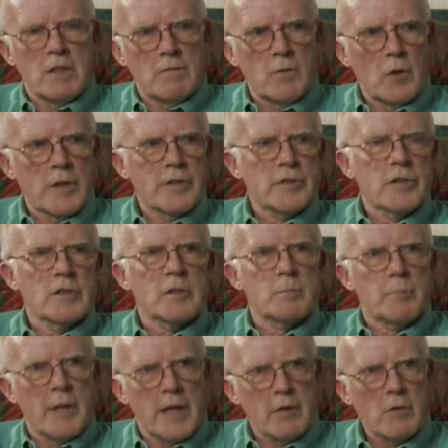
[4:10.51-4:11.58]
invoices,
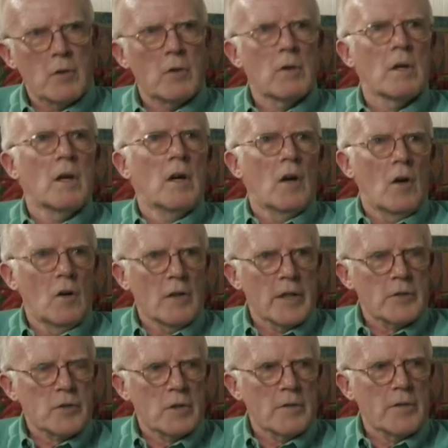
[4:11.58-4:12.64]
payroll, all
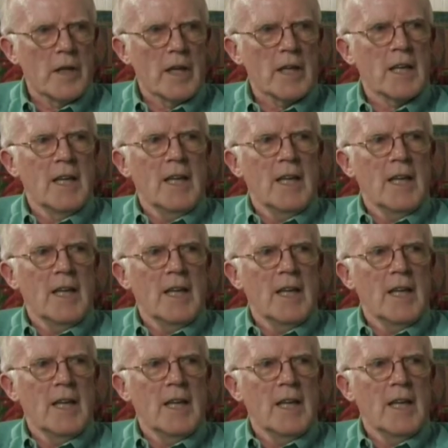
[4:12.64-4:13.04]
that sort of thing.